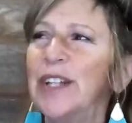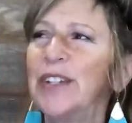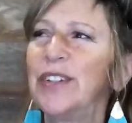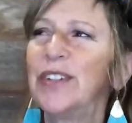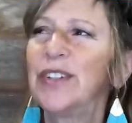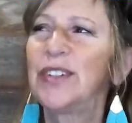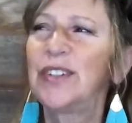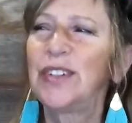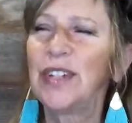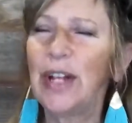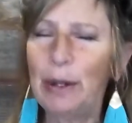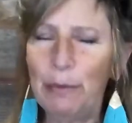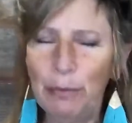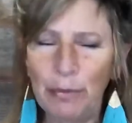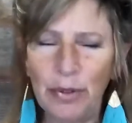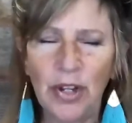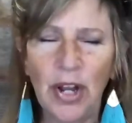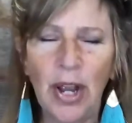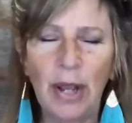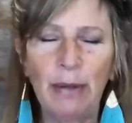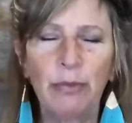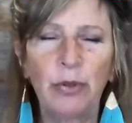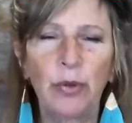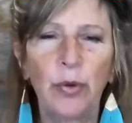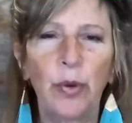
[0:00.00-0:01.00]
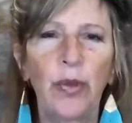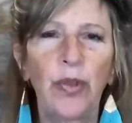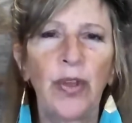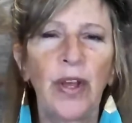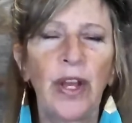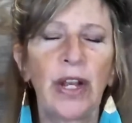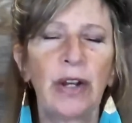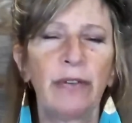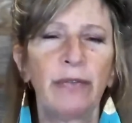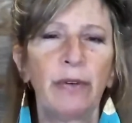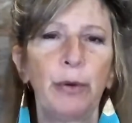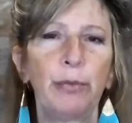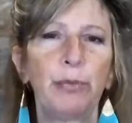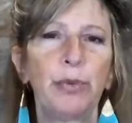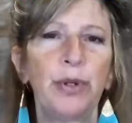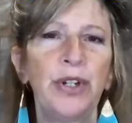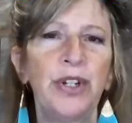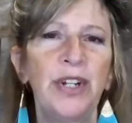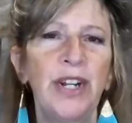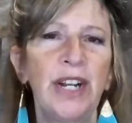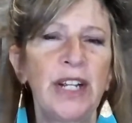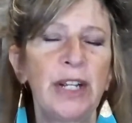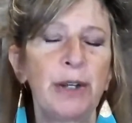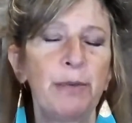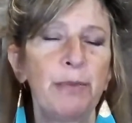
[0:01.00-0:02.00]
sometimes we think of a
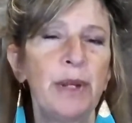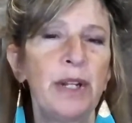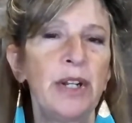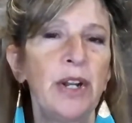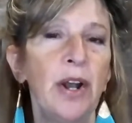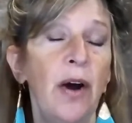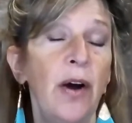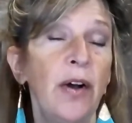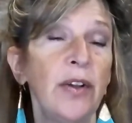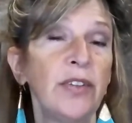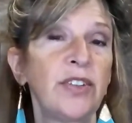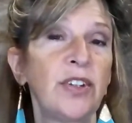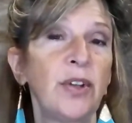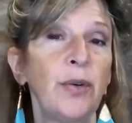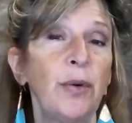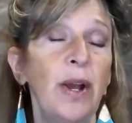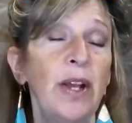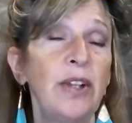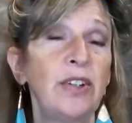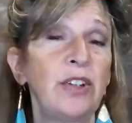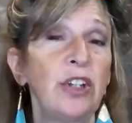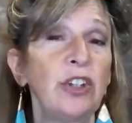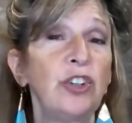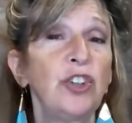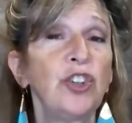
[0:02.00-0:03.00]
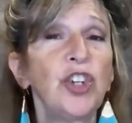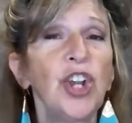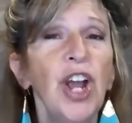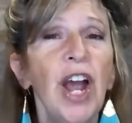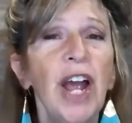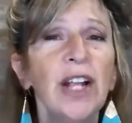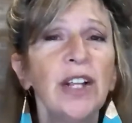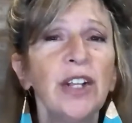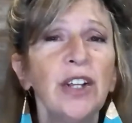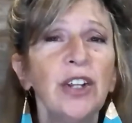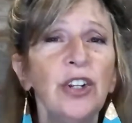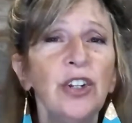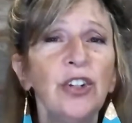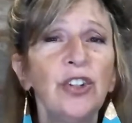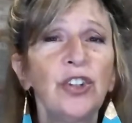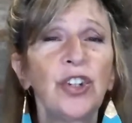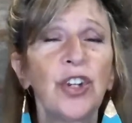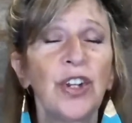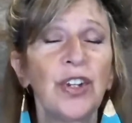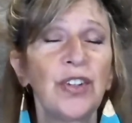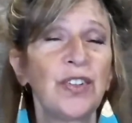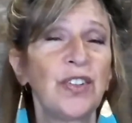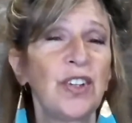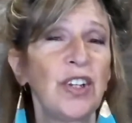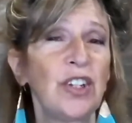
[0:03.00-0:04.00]
predicament also as a challenge,
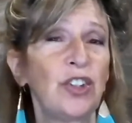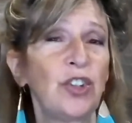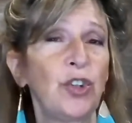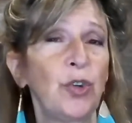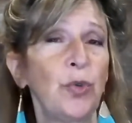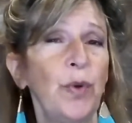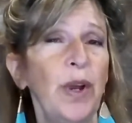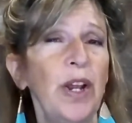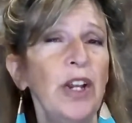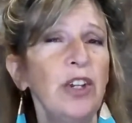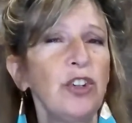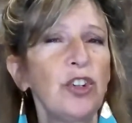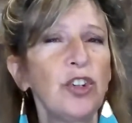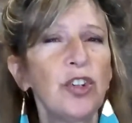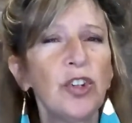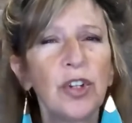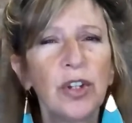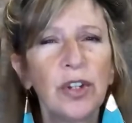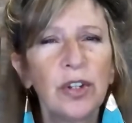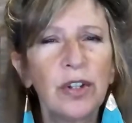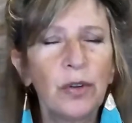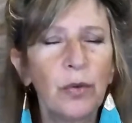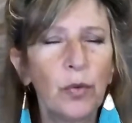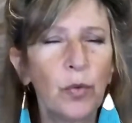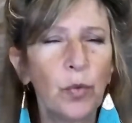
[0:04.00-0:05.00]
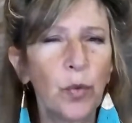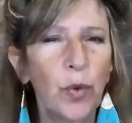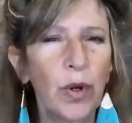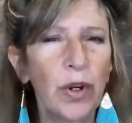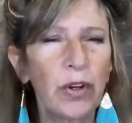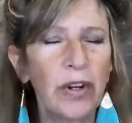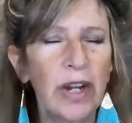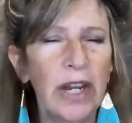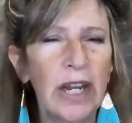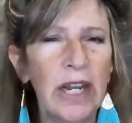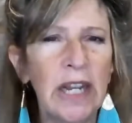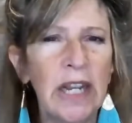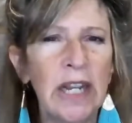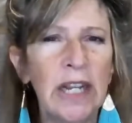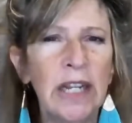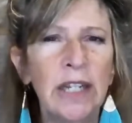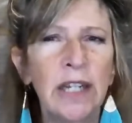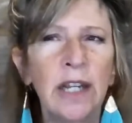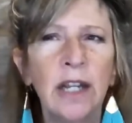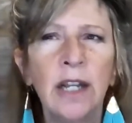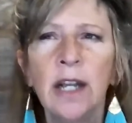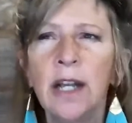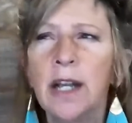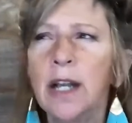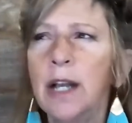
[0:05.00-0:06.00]
a situation we're
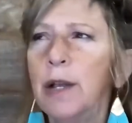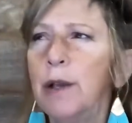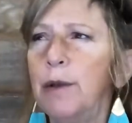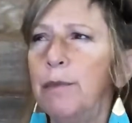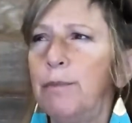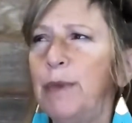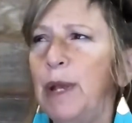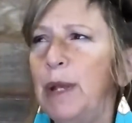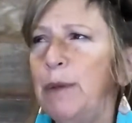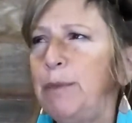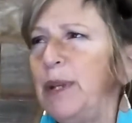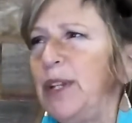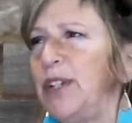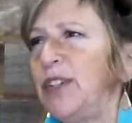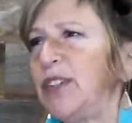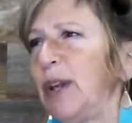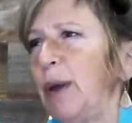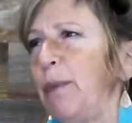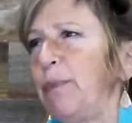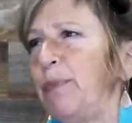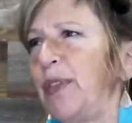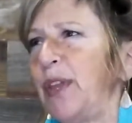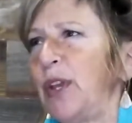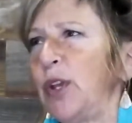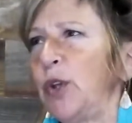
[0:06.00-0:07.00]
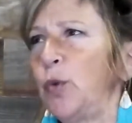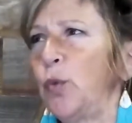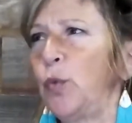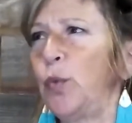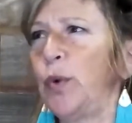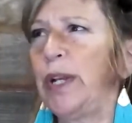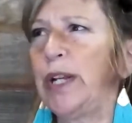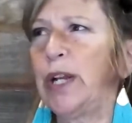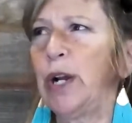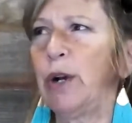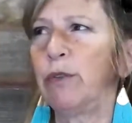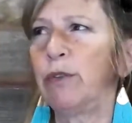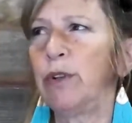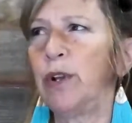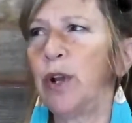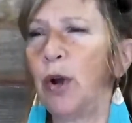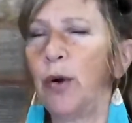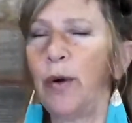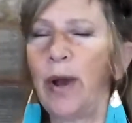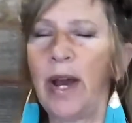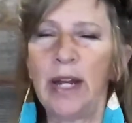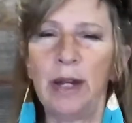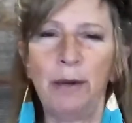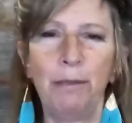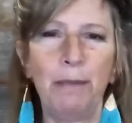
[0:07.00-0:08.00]
in, maybe something we don't
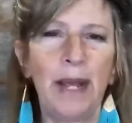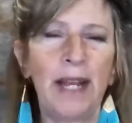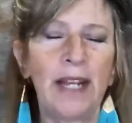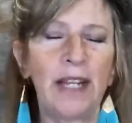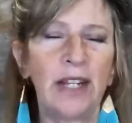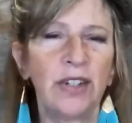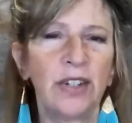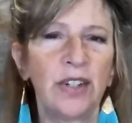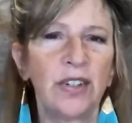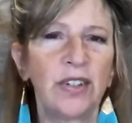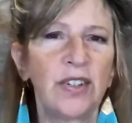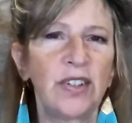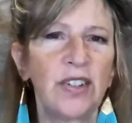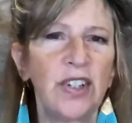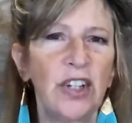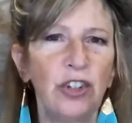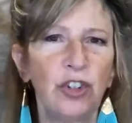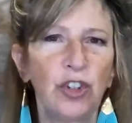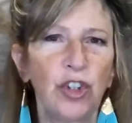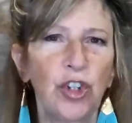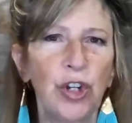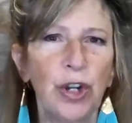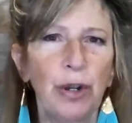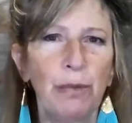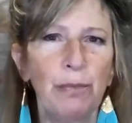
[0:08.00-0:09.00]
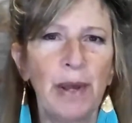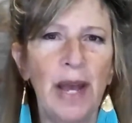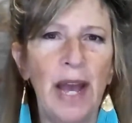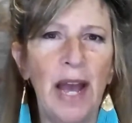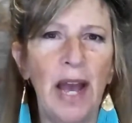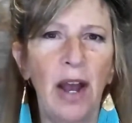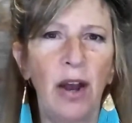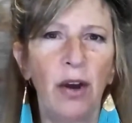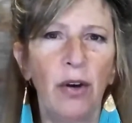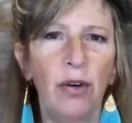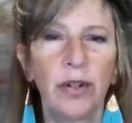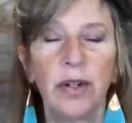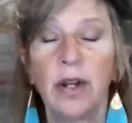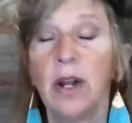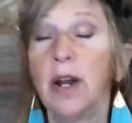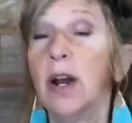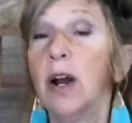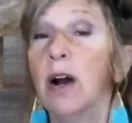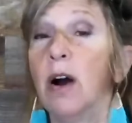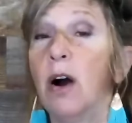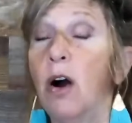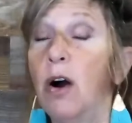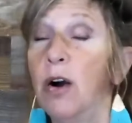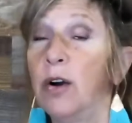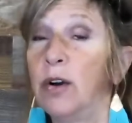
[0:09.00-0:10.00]
know how to make a decision about.
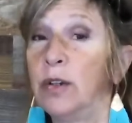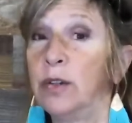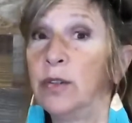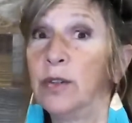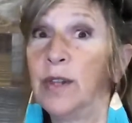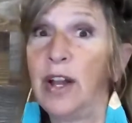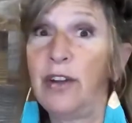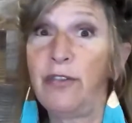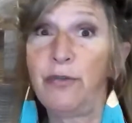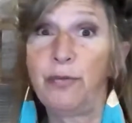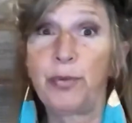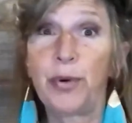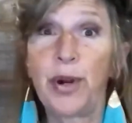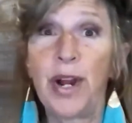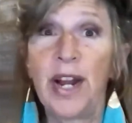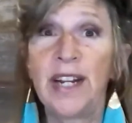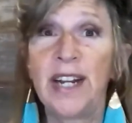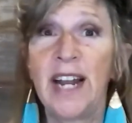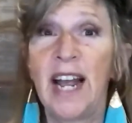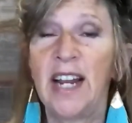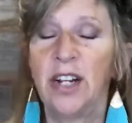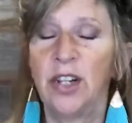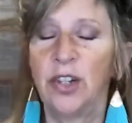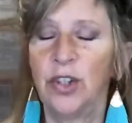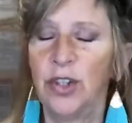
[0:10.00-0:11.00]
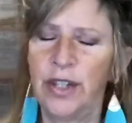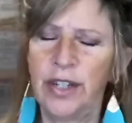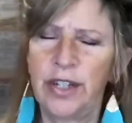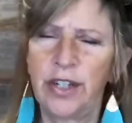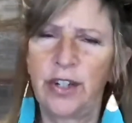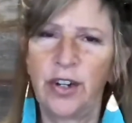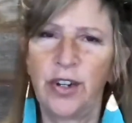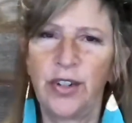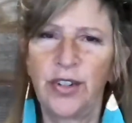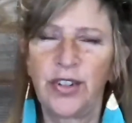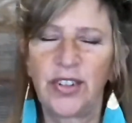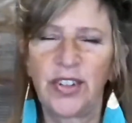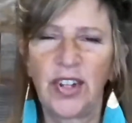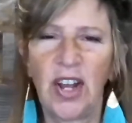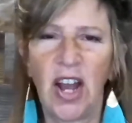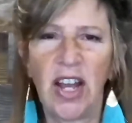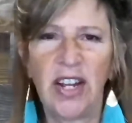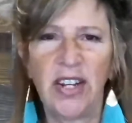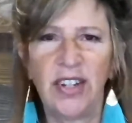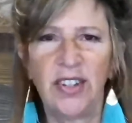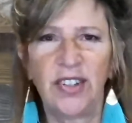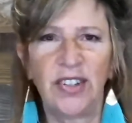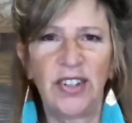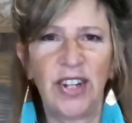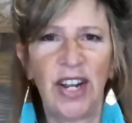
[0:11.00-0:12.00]
Our left brain analytical
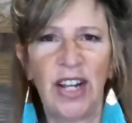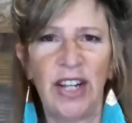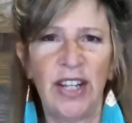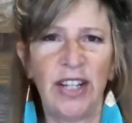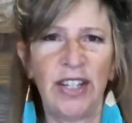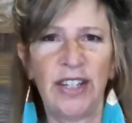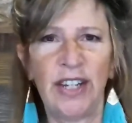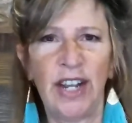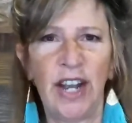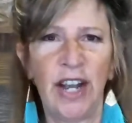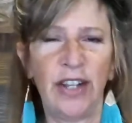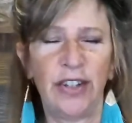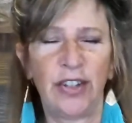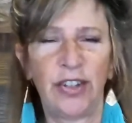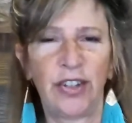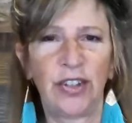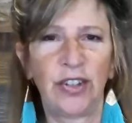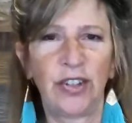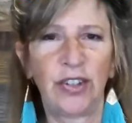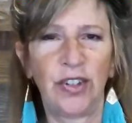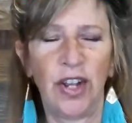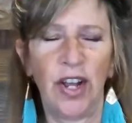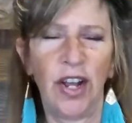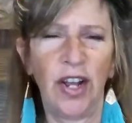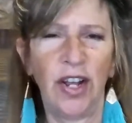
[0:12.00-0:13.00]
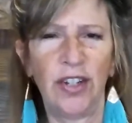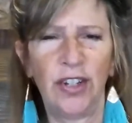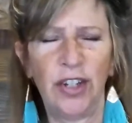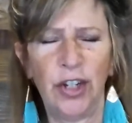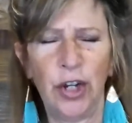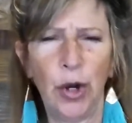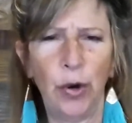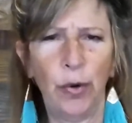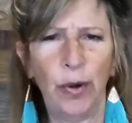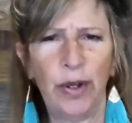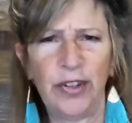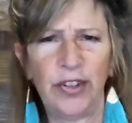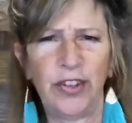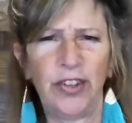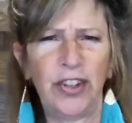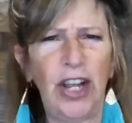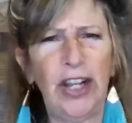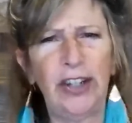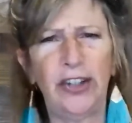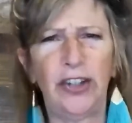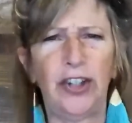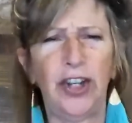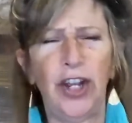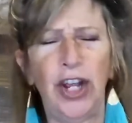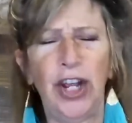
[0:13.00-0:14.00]
side is telling us,
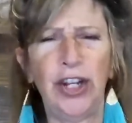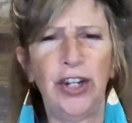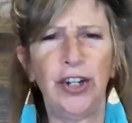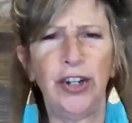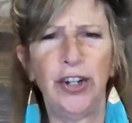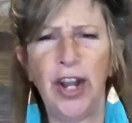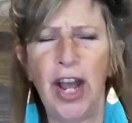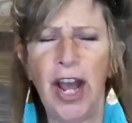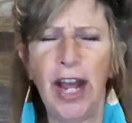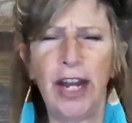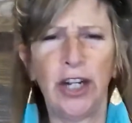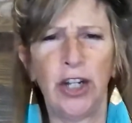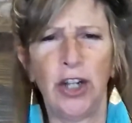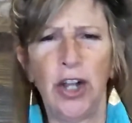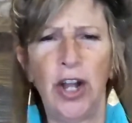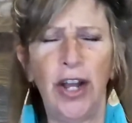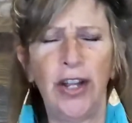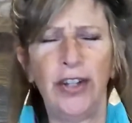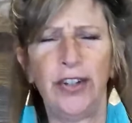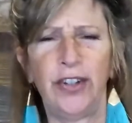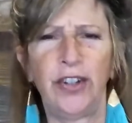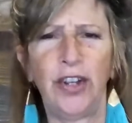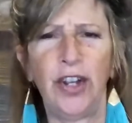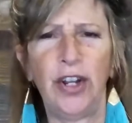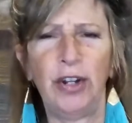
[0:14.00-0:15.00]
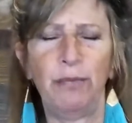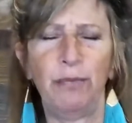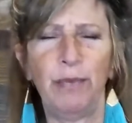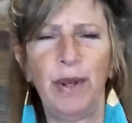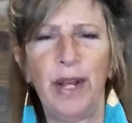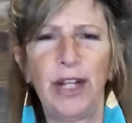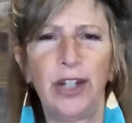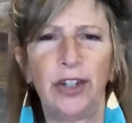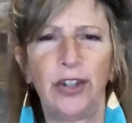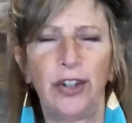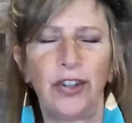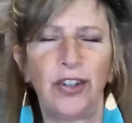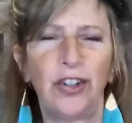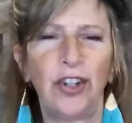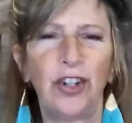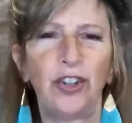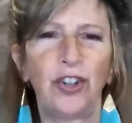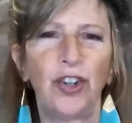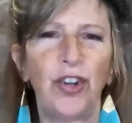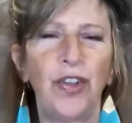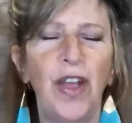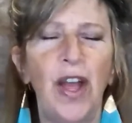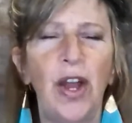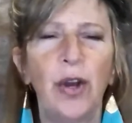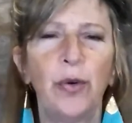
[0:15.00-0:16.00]
assess it and analyze it and make a
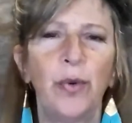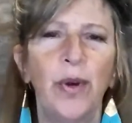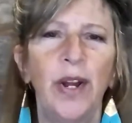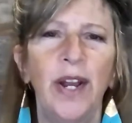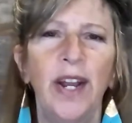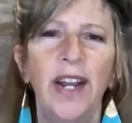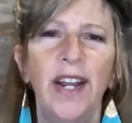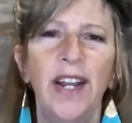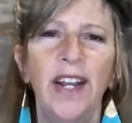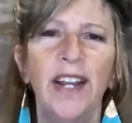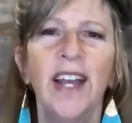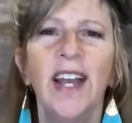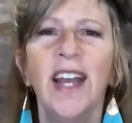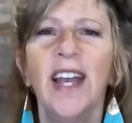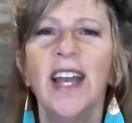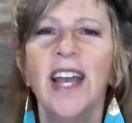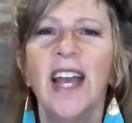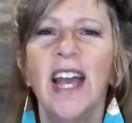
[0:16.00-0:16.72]
decision that way.